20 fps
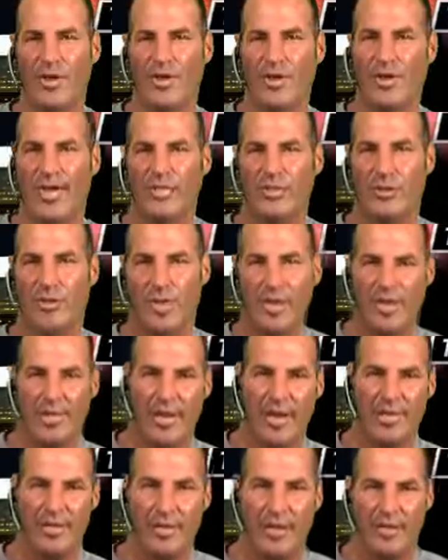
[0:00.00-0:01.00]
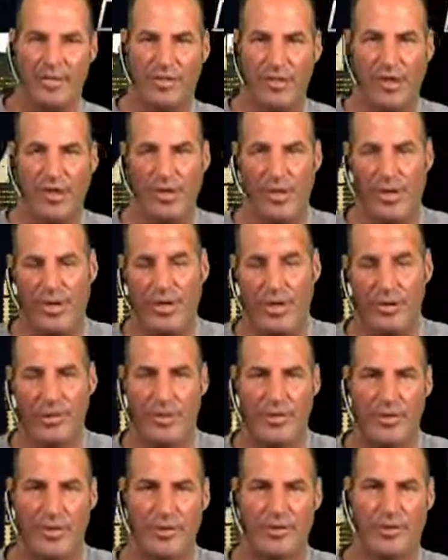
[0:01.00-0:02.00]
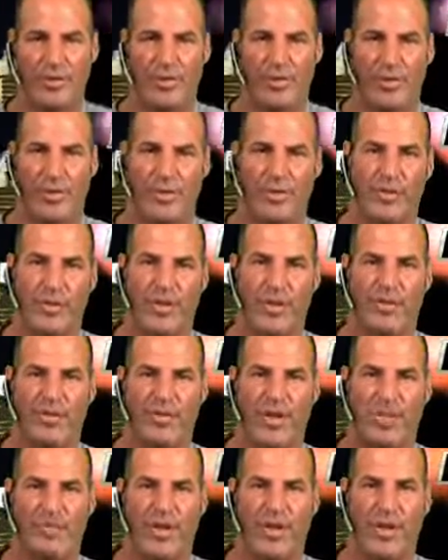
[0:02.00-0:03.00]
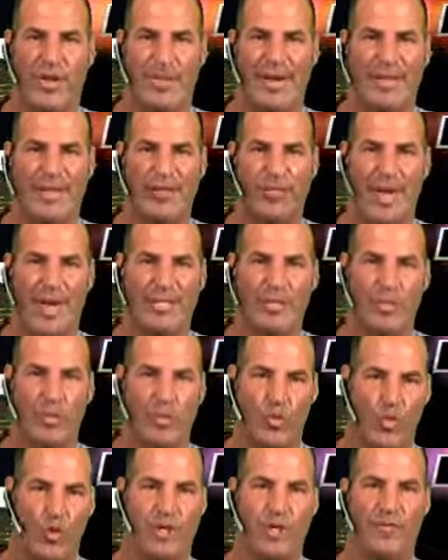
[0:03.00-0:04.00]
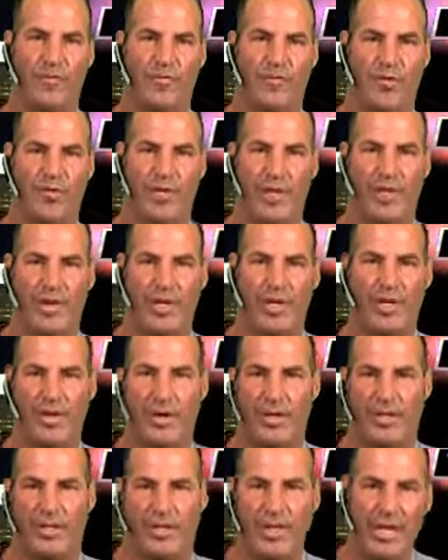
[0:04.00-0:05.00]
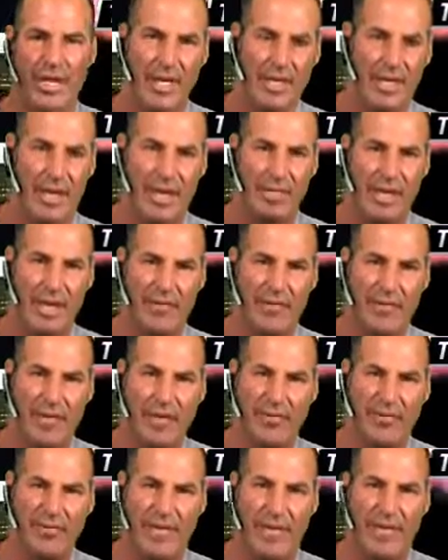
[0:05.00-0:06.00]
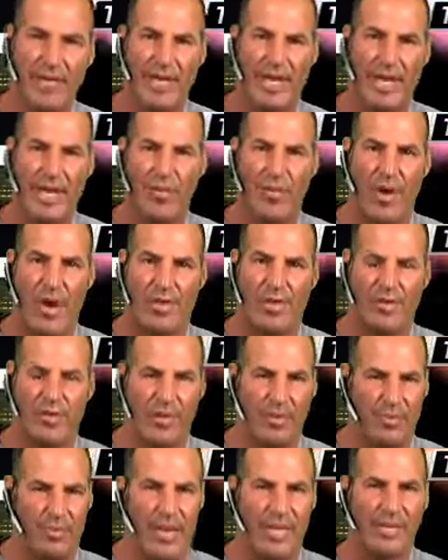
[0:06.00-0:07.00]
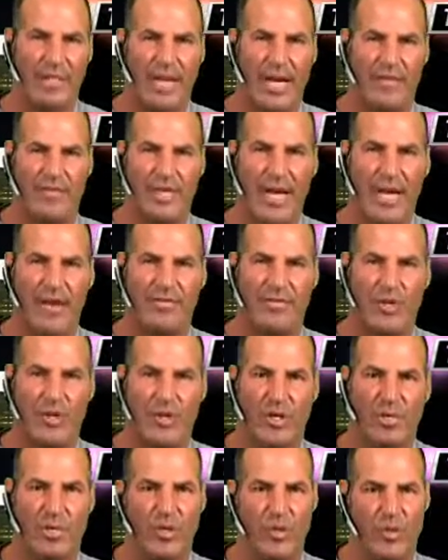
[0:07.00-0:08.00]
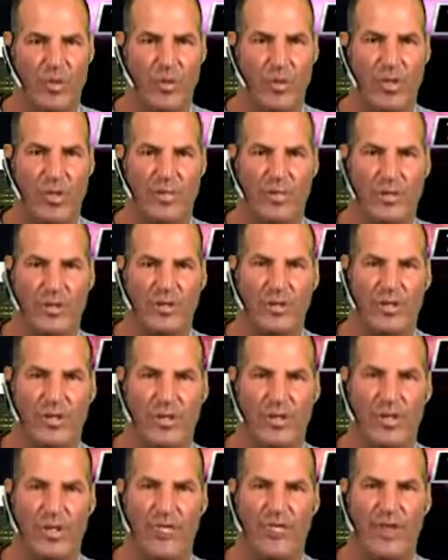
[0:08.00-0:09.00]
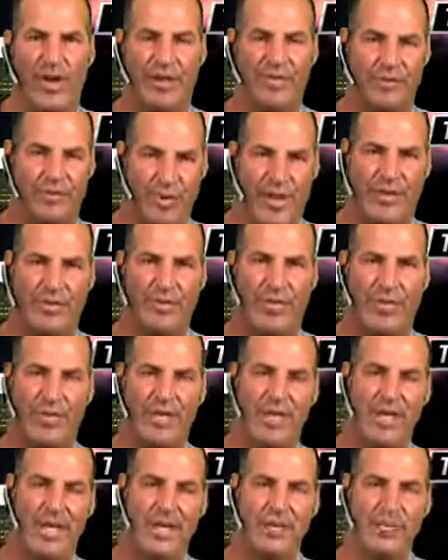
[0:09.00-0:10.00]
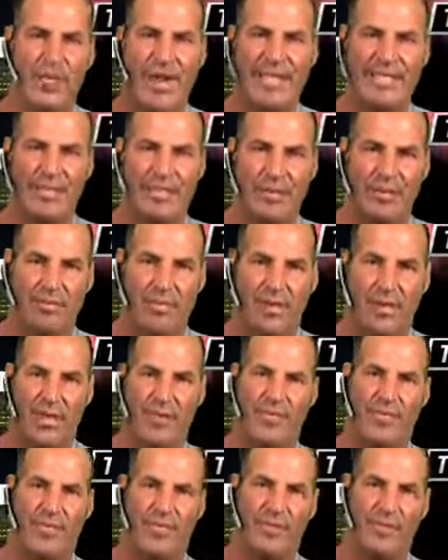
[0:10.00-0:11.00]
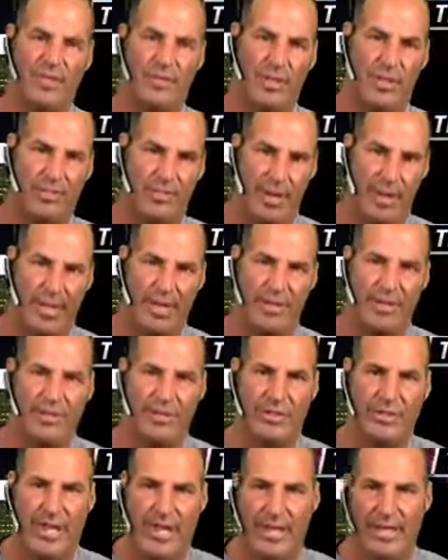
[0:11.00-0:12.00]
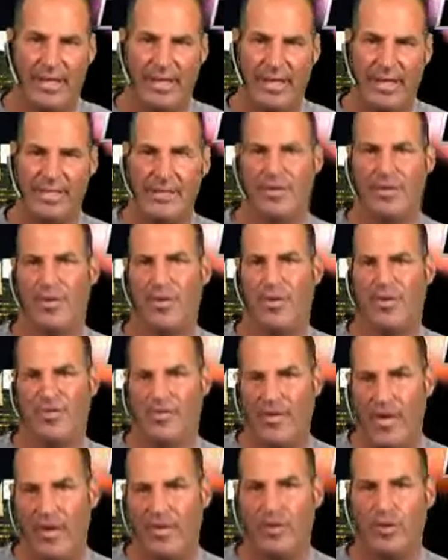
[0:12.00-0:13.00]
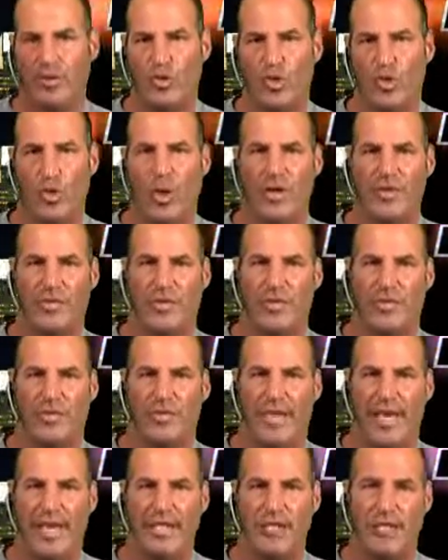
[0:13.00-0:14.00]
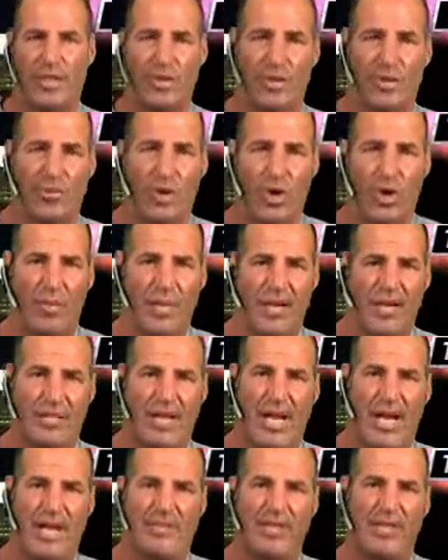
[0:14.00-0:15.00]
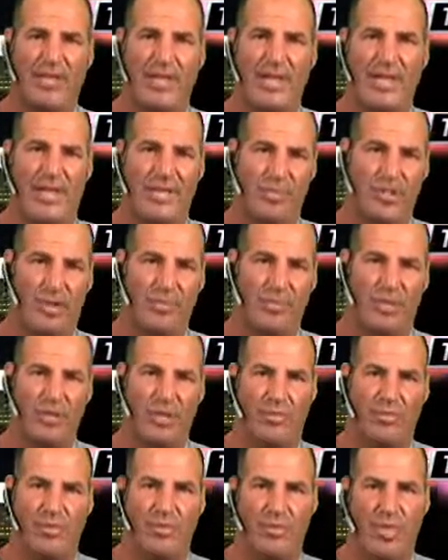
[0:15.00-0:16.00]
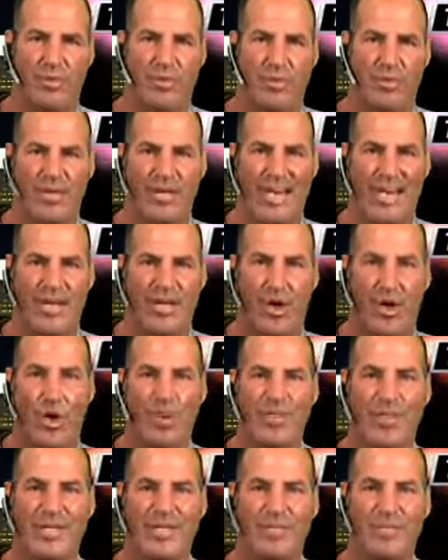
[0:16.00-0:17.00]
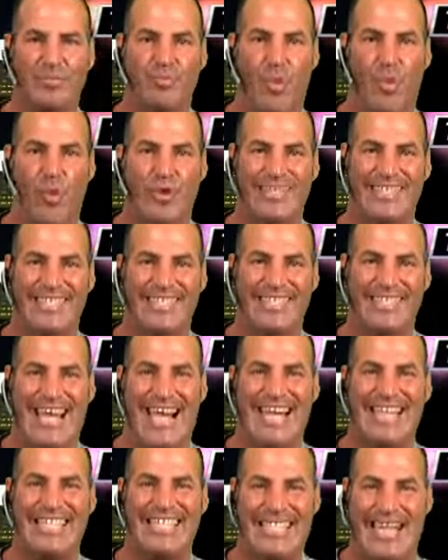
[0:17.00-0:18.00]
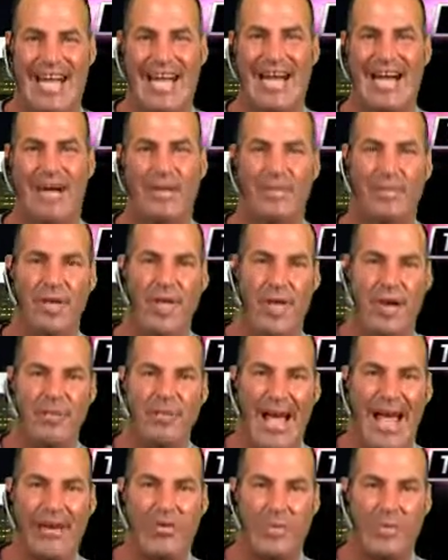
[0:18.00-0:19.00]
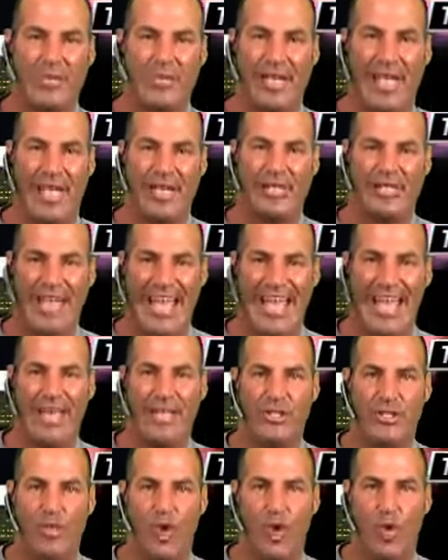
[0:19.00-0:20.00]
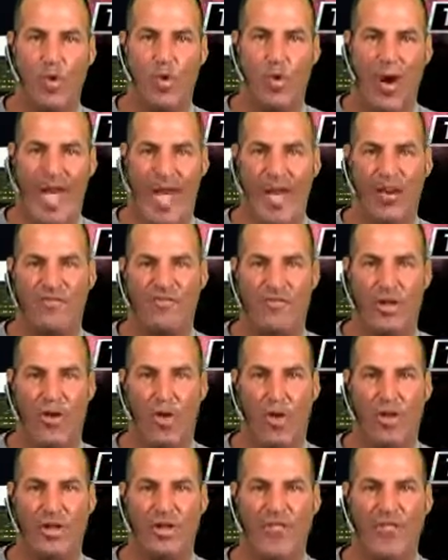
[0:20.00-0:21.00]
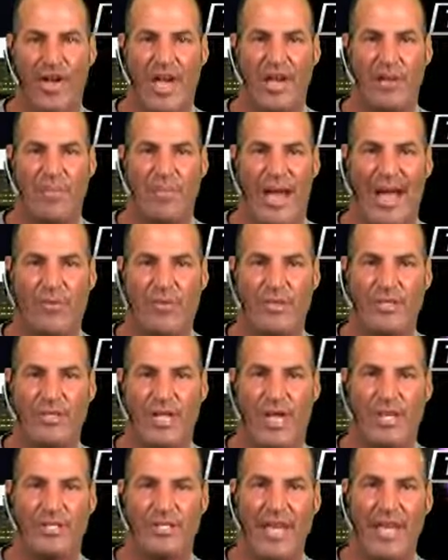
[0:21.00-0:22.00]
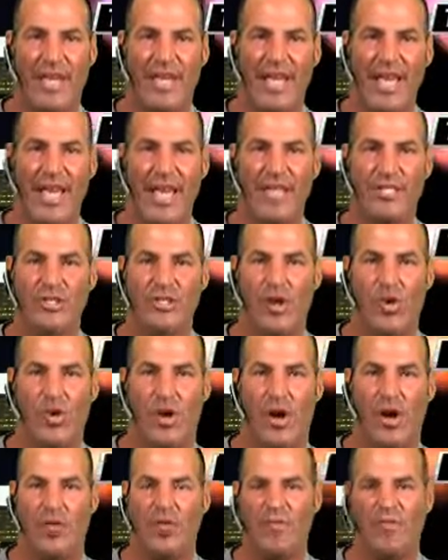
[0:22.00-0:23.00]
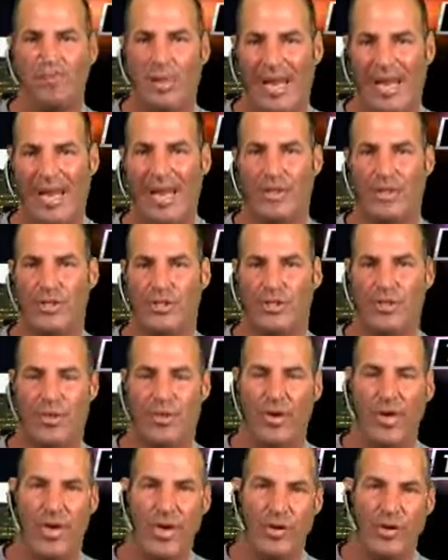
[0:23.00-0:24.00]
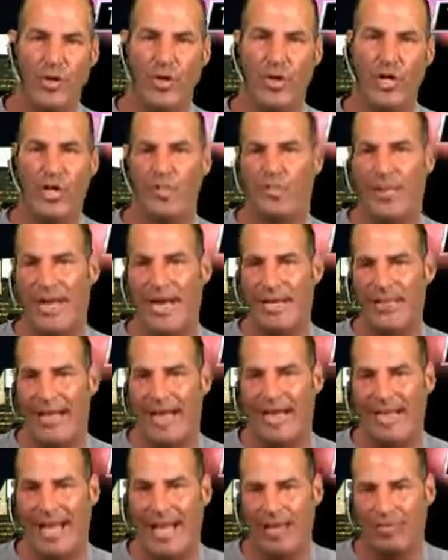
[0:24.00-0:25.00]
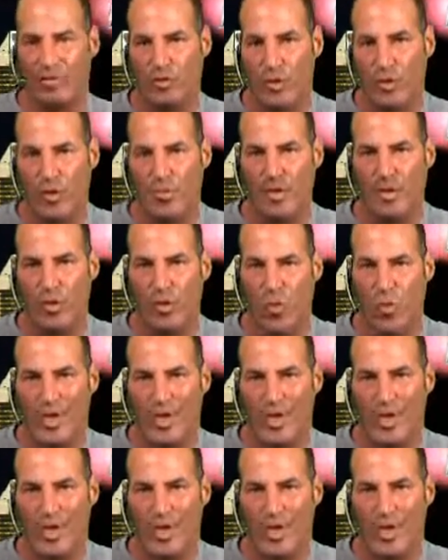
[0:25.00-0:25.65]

All right, last one, about a minute to go here. On the third degree with Hall of Fame cornerback Roger Wehrli, the former great Cardinal. Coming up the day before the game, Roger, a big-time golf tournament. You and a bunch of your Hall of Fame brethren raising money for some of the players that aren't faring too well these days. You can learn more about the golf event at www.opensports.com/HOF for Hall of Fame, /HOF players. So you're going to play in that golf tournament.